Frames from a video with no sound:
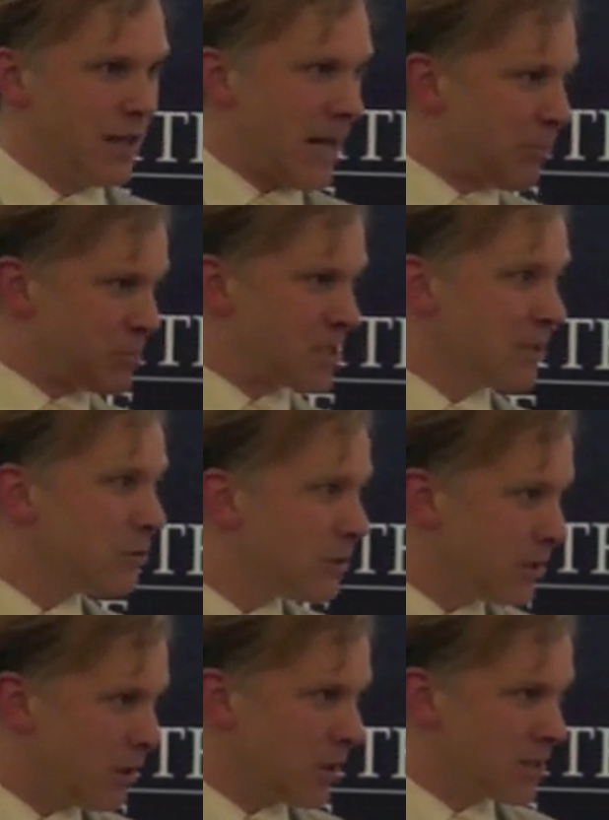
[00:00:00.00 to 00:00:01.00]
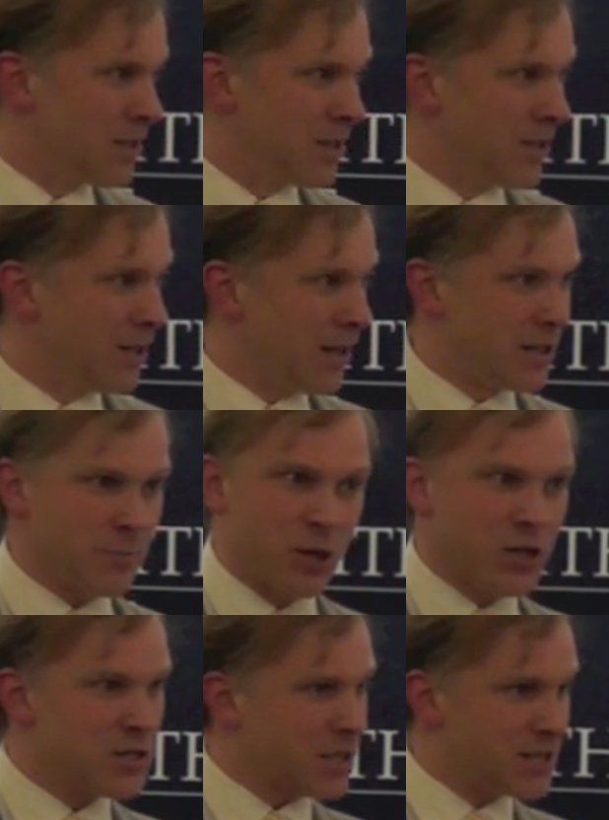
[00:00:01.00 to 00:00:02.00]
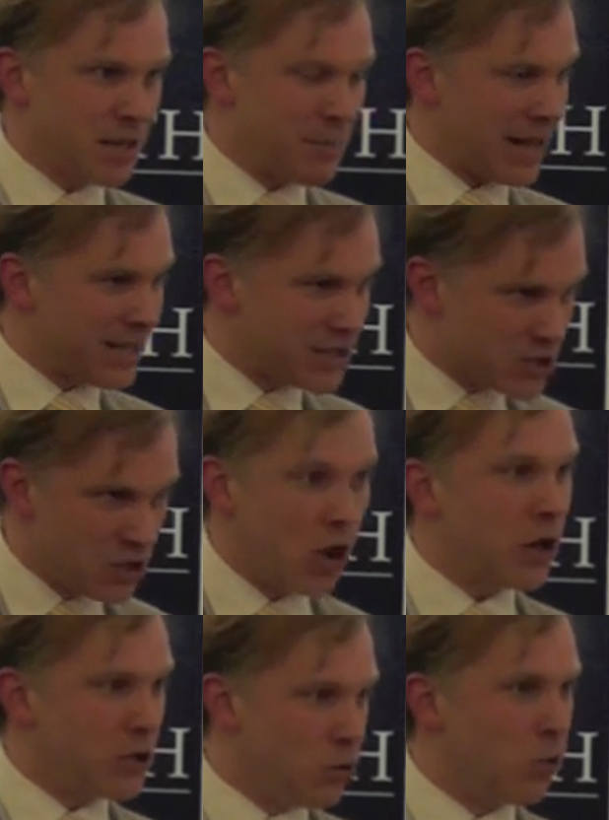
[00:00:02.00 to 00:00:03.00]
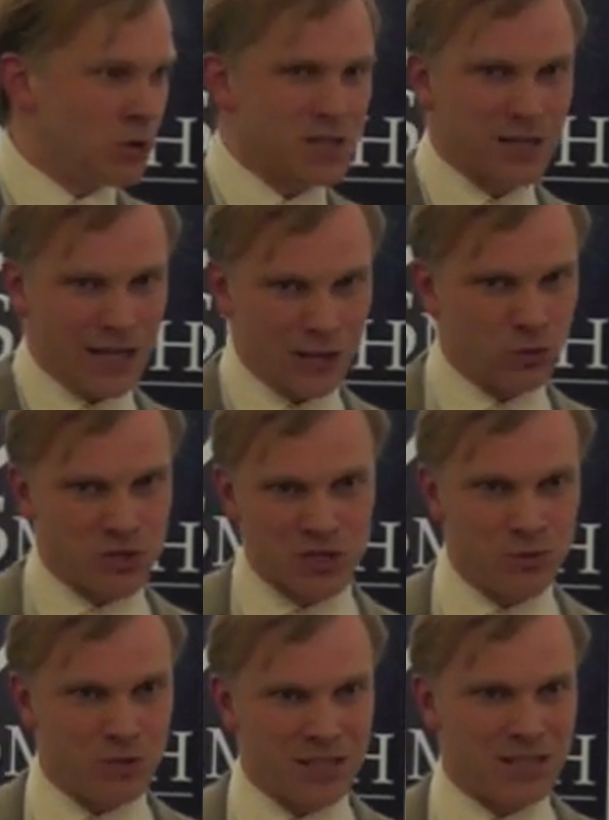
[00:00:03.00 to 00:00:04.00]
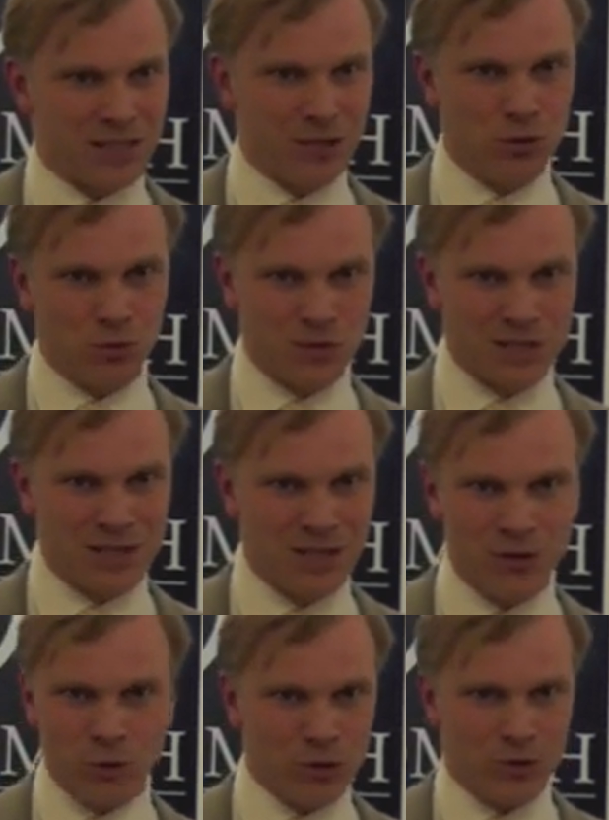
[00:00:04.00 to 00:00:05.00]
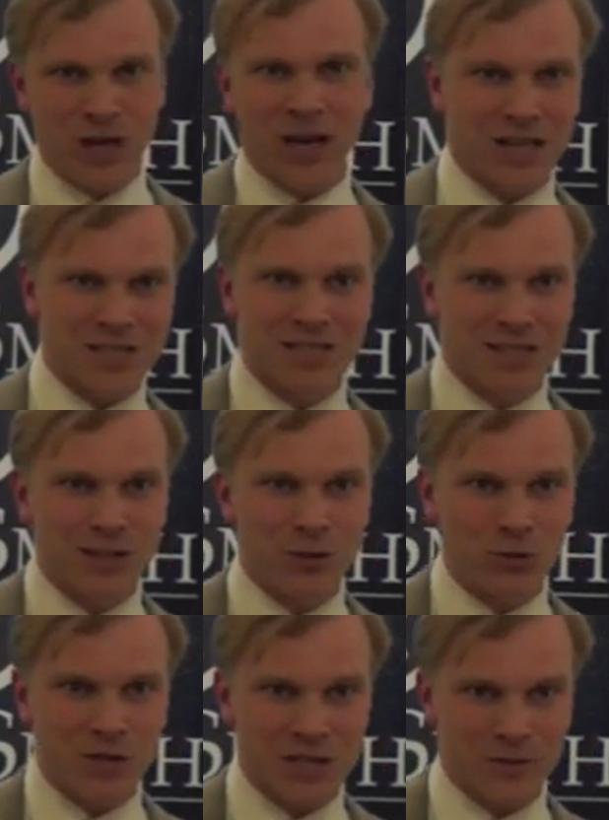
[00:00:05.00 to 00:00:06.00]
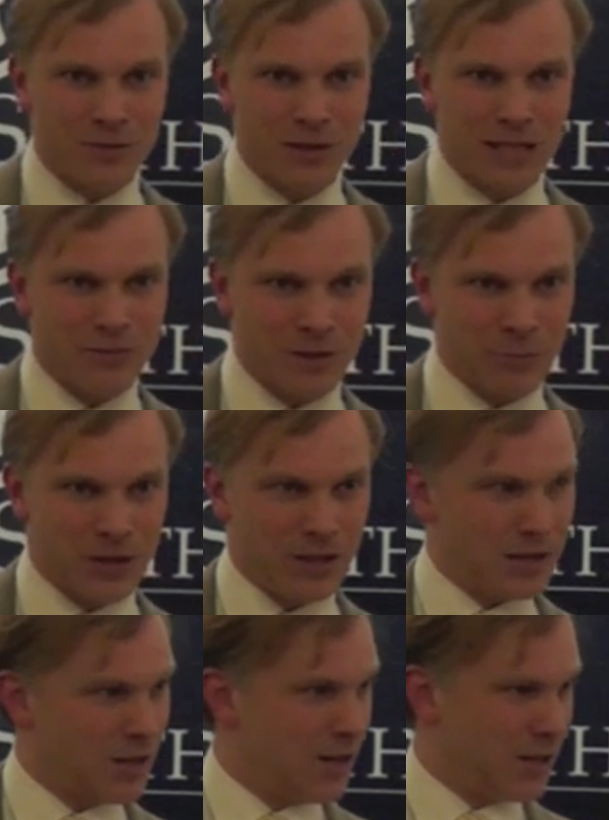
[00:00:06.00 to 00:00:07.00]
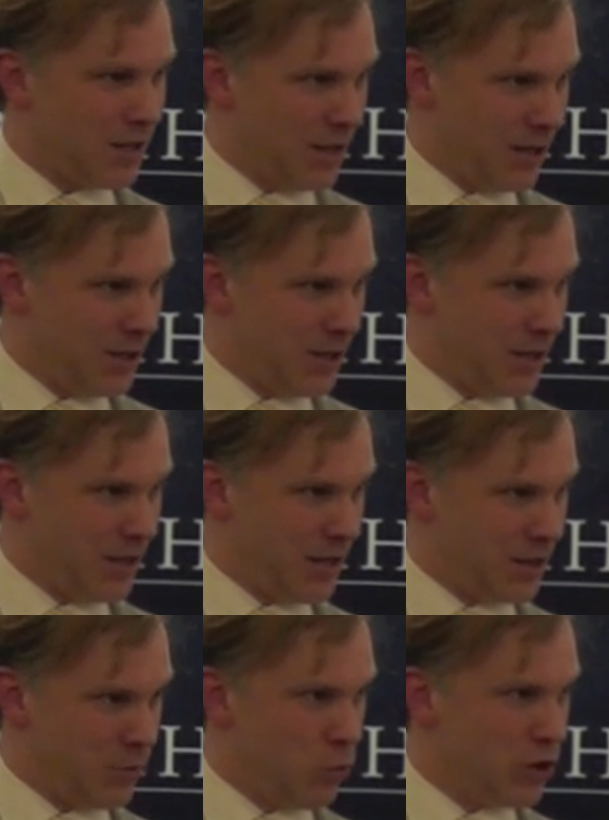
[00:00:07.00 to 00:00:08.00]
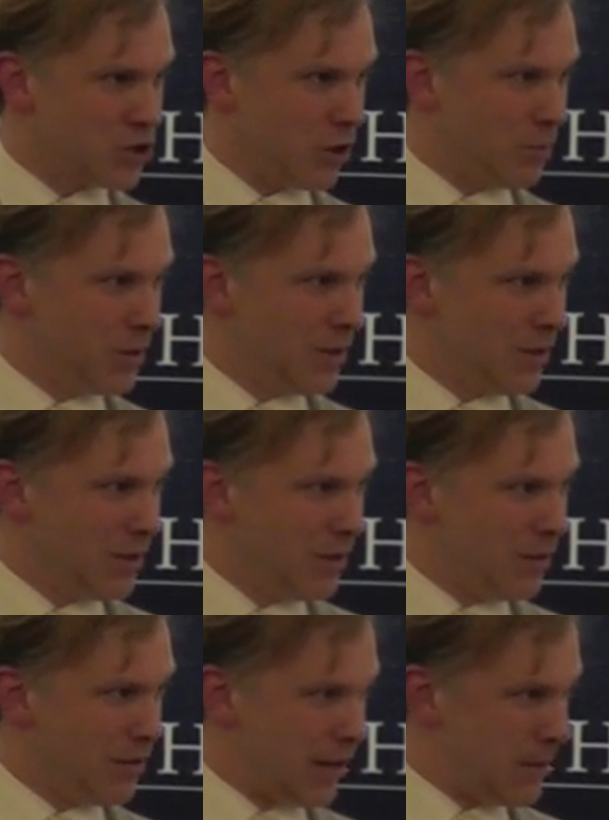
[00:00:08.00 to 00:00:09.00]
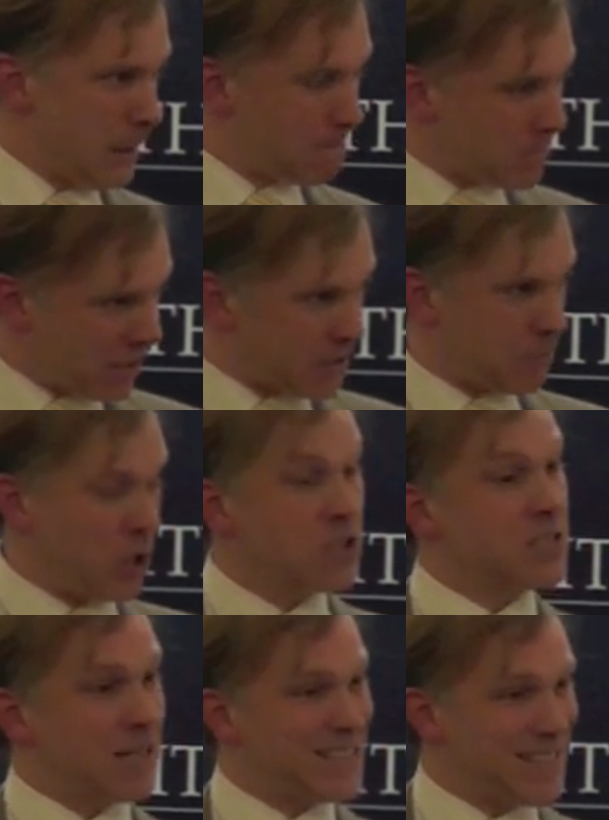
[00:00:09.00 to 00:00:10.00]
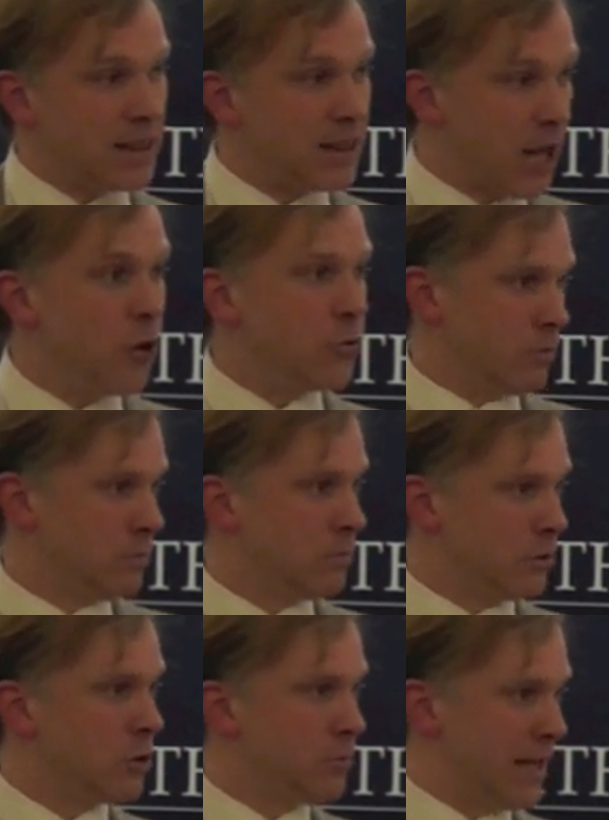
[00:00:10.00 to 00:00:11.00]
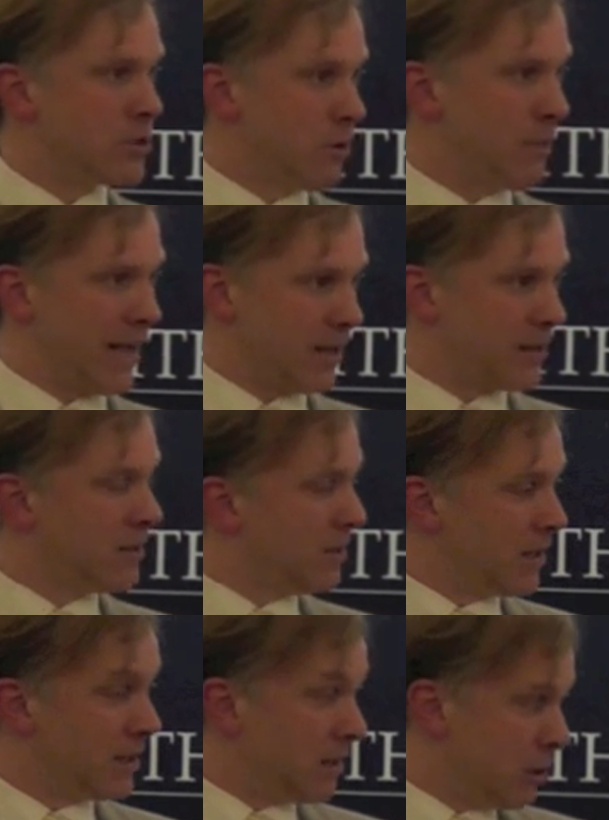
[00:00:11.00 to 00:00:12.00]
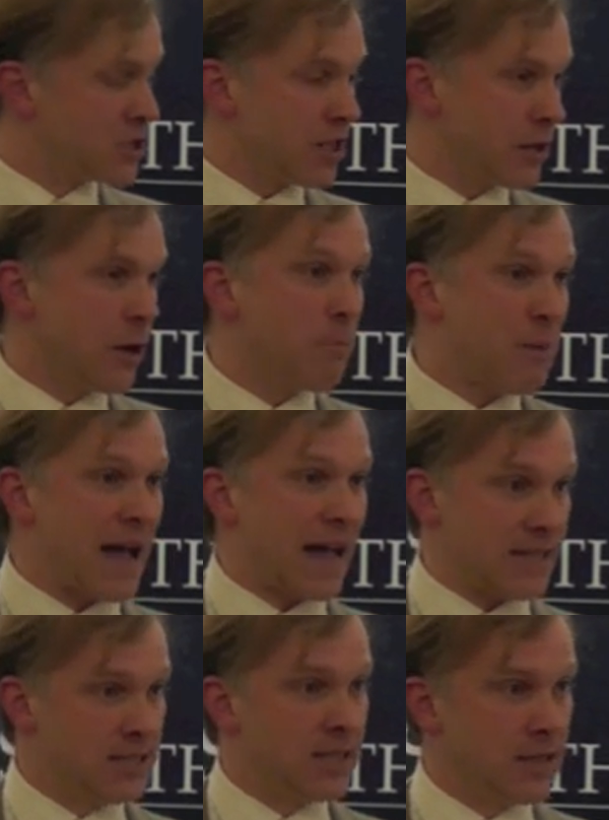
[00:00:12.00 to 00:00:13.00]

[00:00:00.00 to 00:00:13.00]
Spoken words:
Absolutely not. A deposit in a bank is not yours, like your suit is still yours, or your car is still yours if you leave it with the car at the workshop. And a deposit is a loan you make to a bank, and loans can go bad.